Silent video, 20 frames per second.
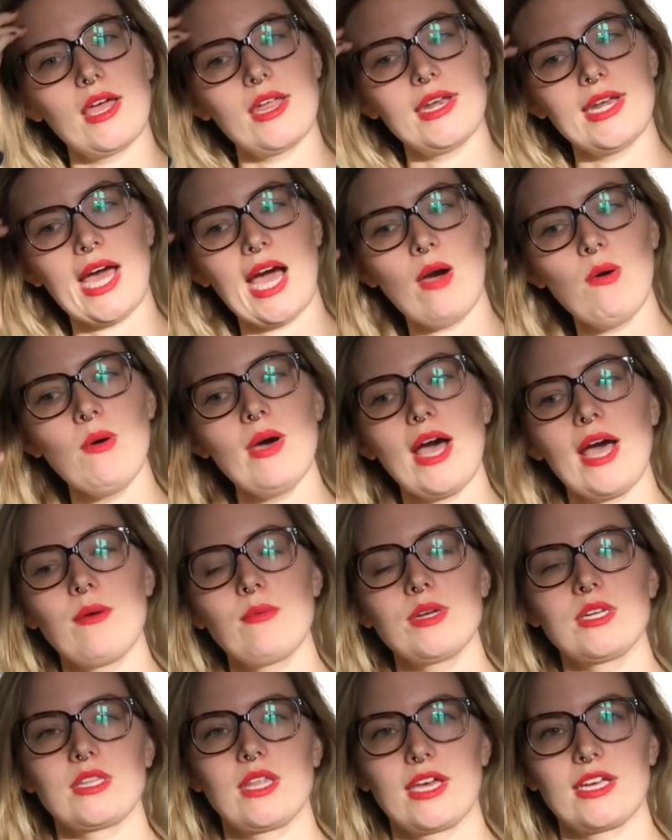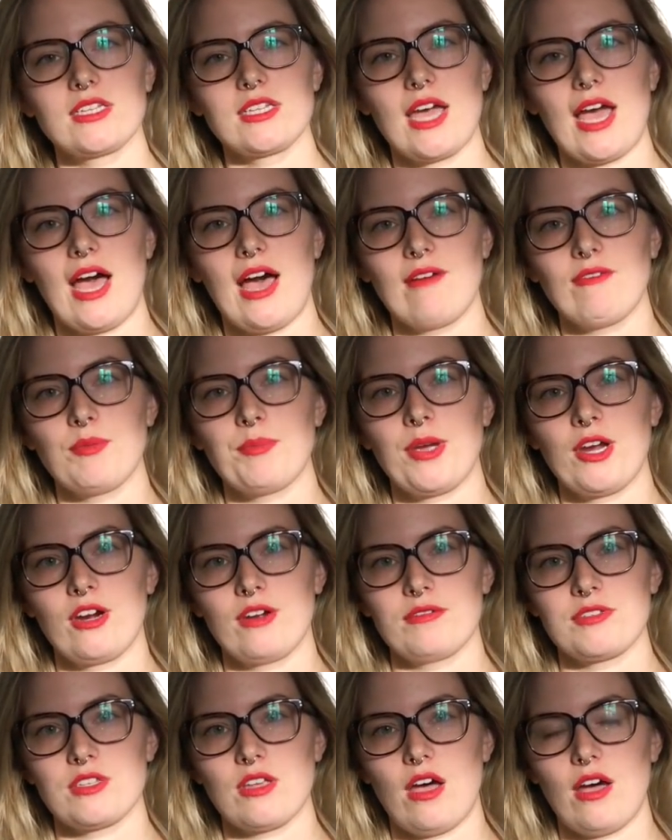Now I would like to have a pair
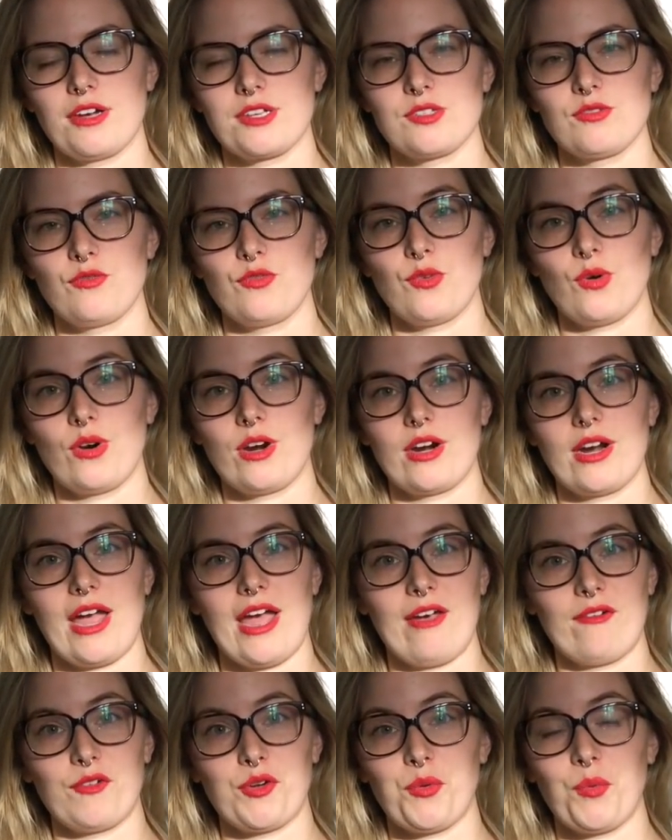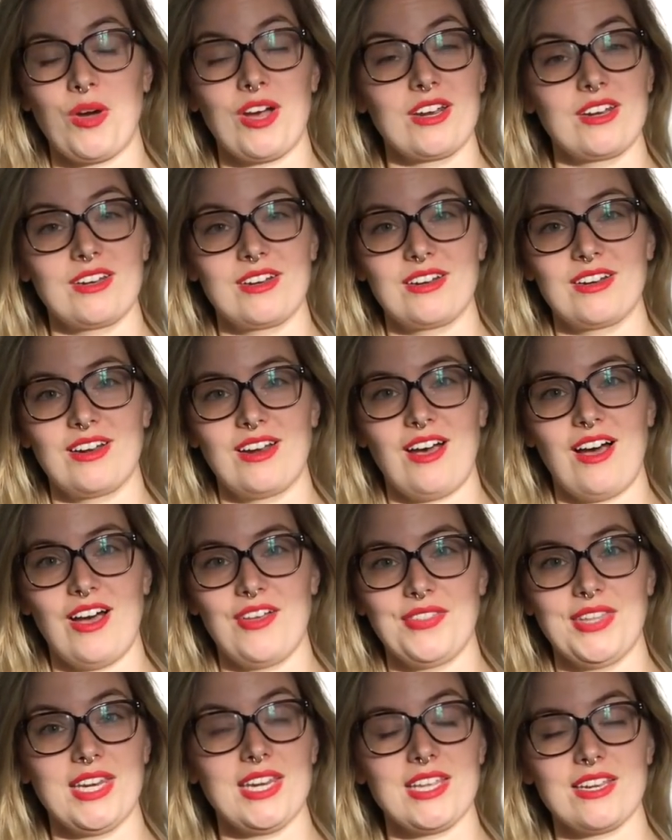of socks for everyone
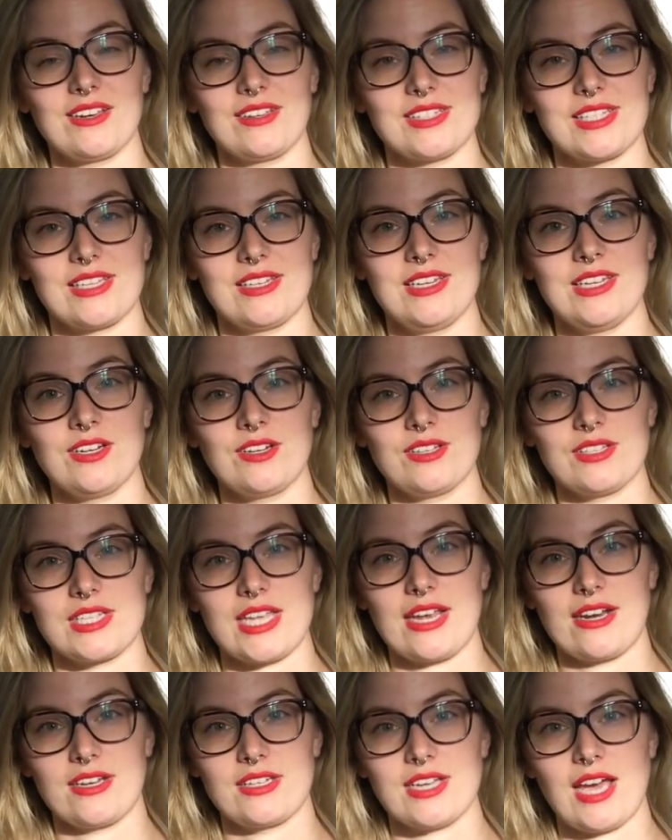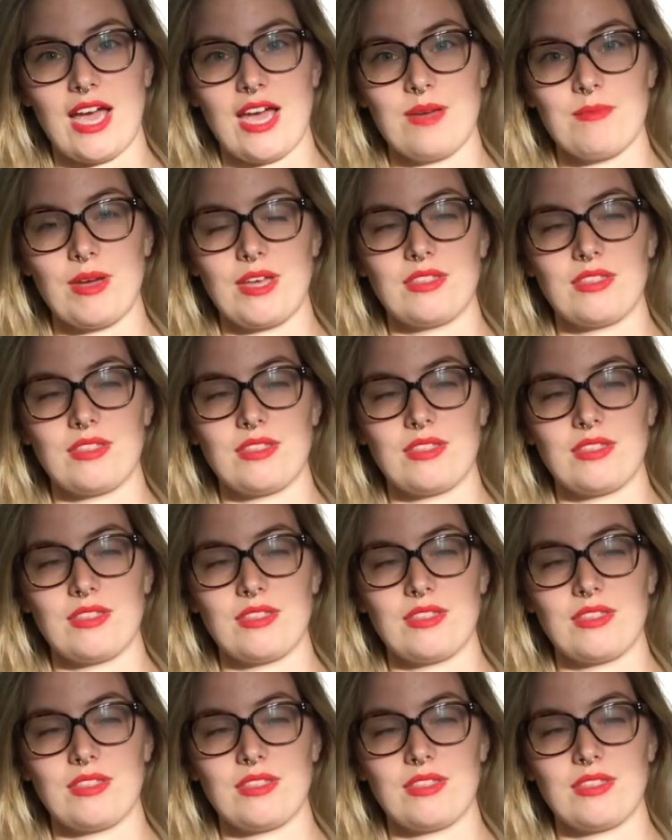on the needles at a time.